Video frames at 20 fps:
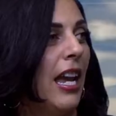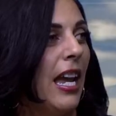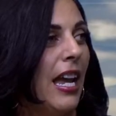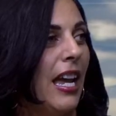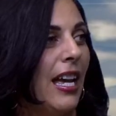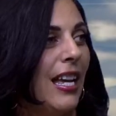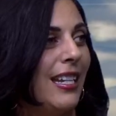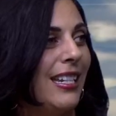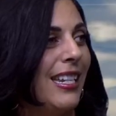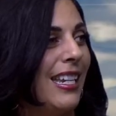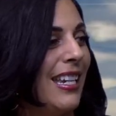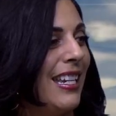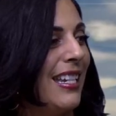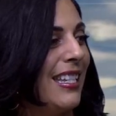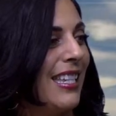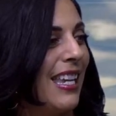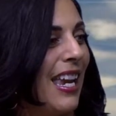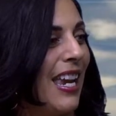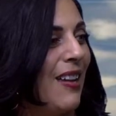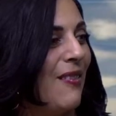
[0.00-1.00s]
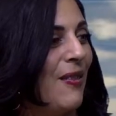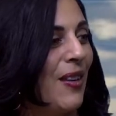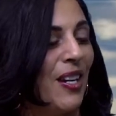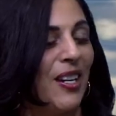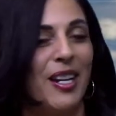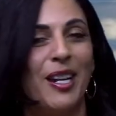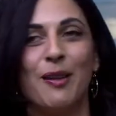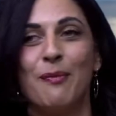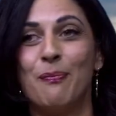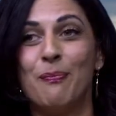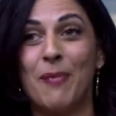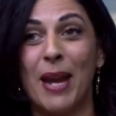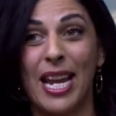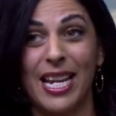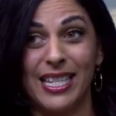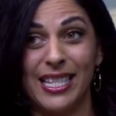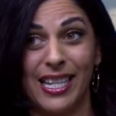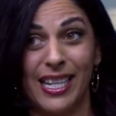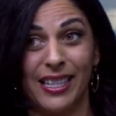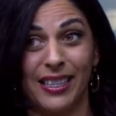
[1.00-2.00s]
And he's a very
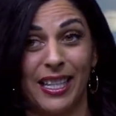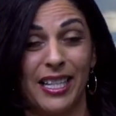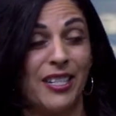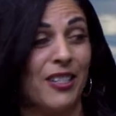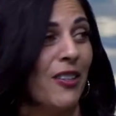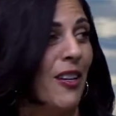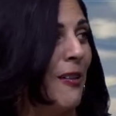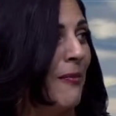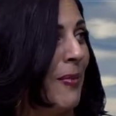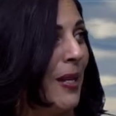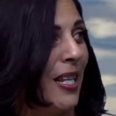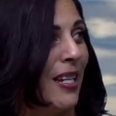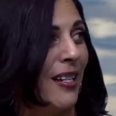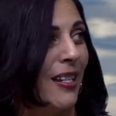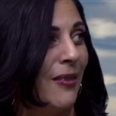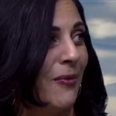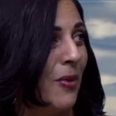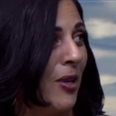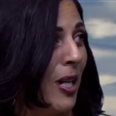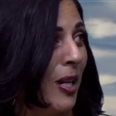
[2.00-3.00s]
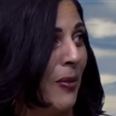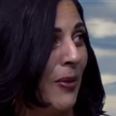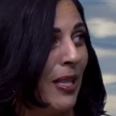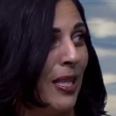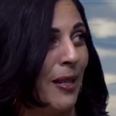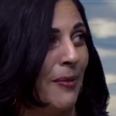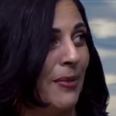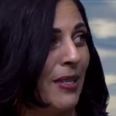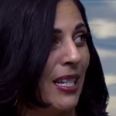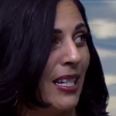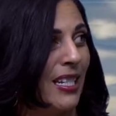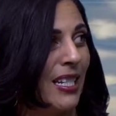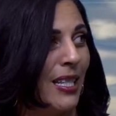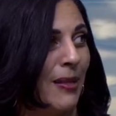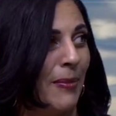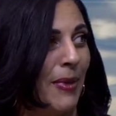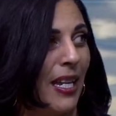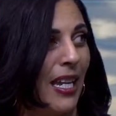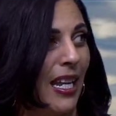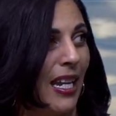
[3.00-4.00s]
amazing lender. I've been working with him since
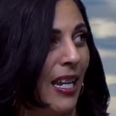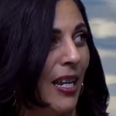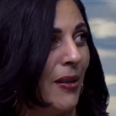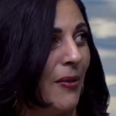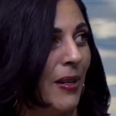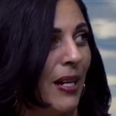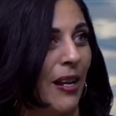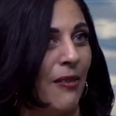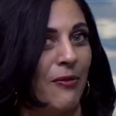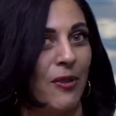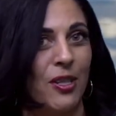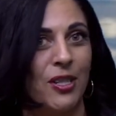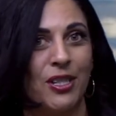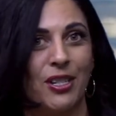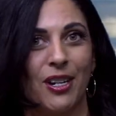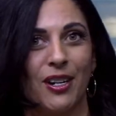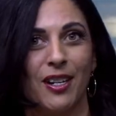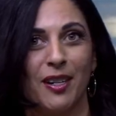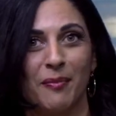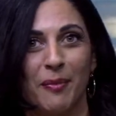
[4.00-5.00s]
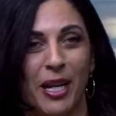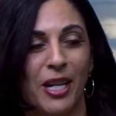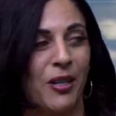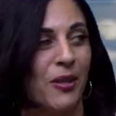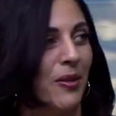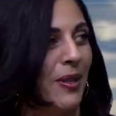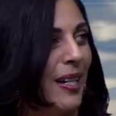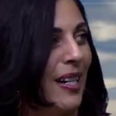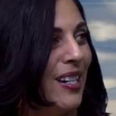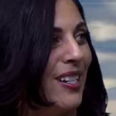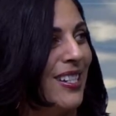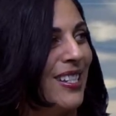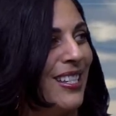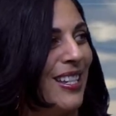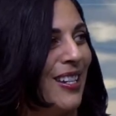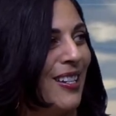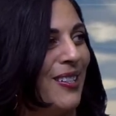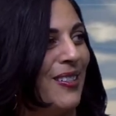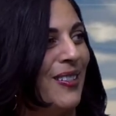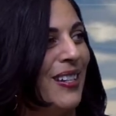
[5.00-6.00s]
the beginning when I first started in my career. So I
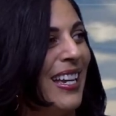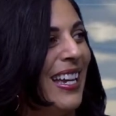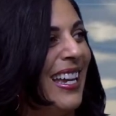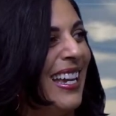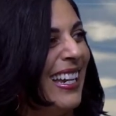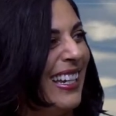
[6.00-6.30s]
remember that.